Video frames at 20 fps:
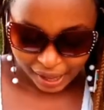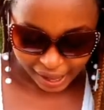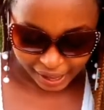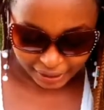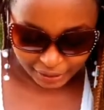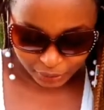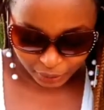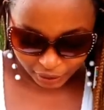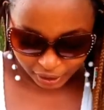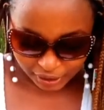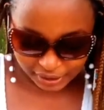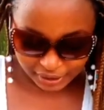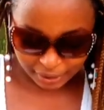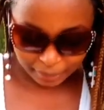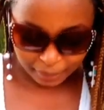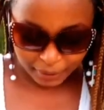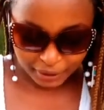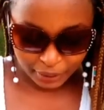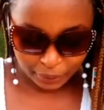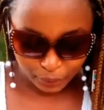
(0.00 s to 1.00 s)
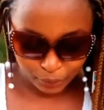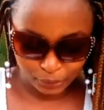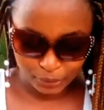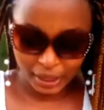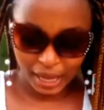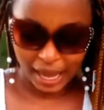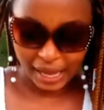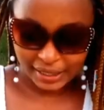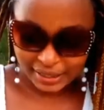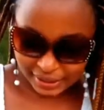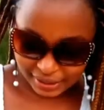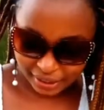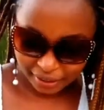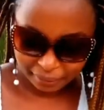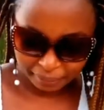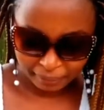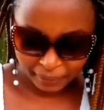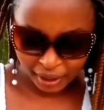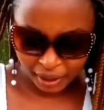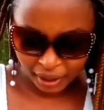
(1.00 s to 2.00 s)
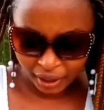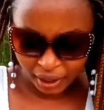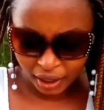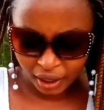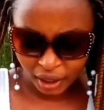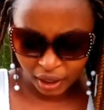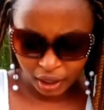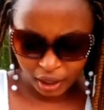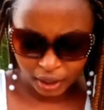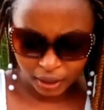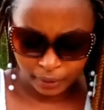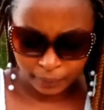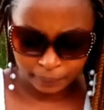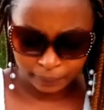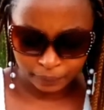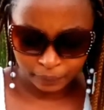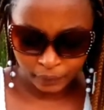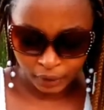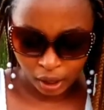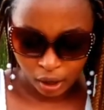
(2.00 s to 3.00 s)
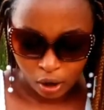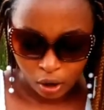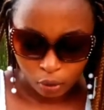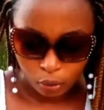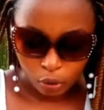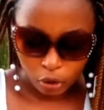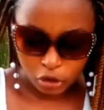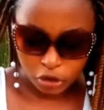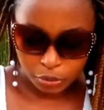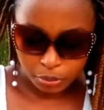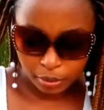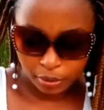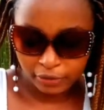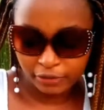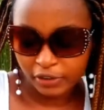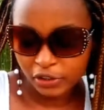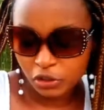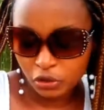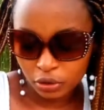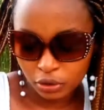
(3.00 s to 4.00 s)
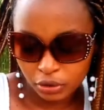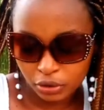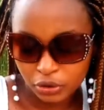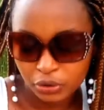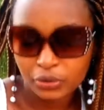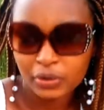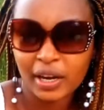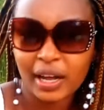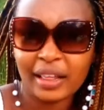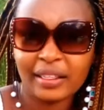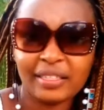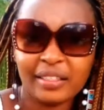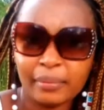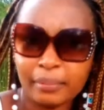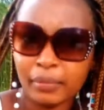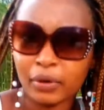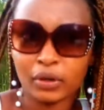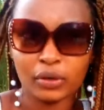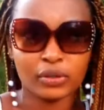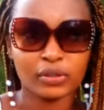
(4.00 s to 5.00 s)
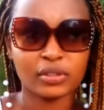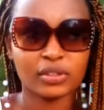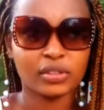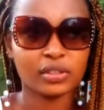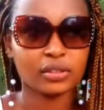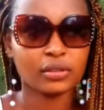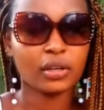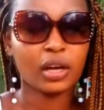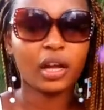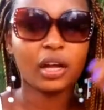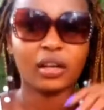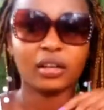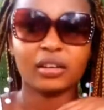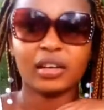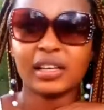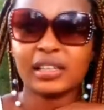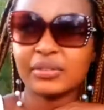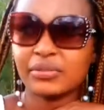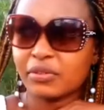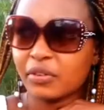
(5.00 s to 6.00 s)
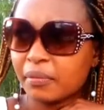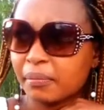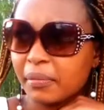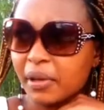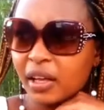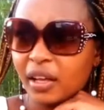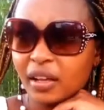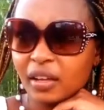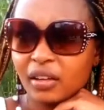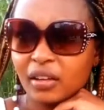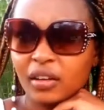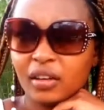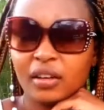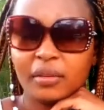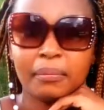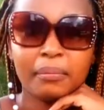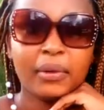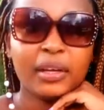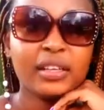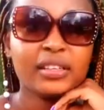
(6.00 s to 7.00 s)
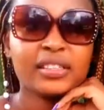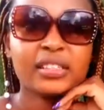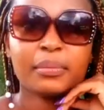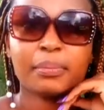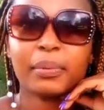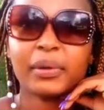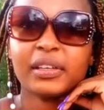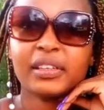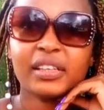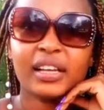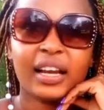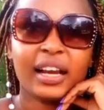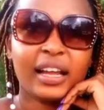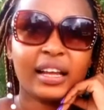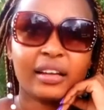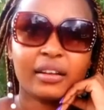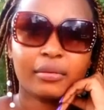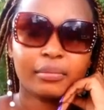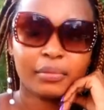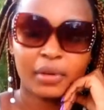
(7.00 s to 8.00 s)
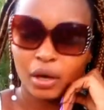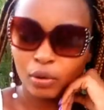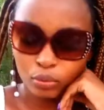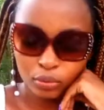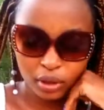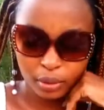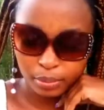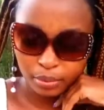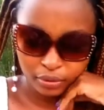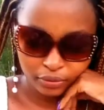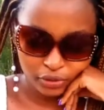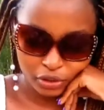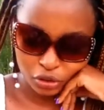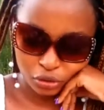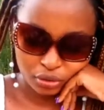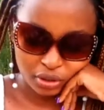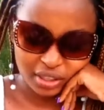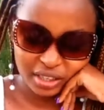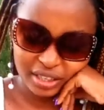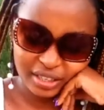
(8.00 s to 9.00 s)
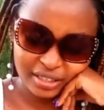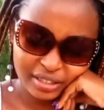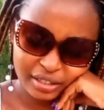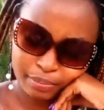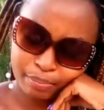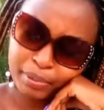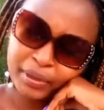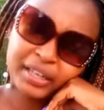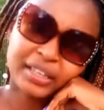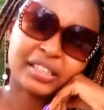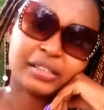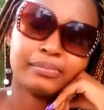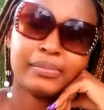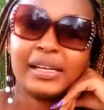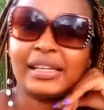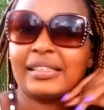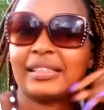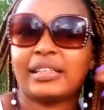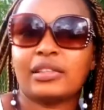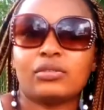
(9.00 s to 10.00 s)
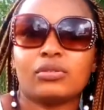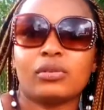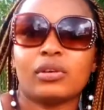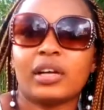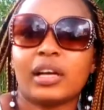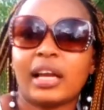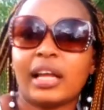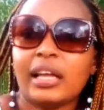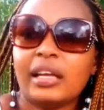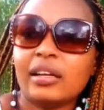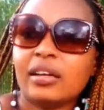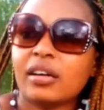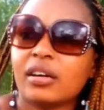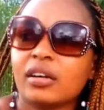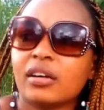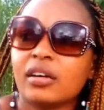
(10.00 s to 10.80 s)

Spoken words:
Actually, somebody was asking me, what profession do you hate the most? As for me, mi sipendi, like, mi hakuna profession yenye sipendi, but I don't like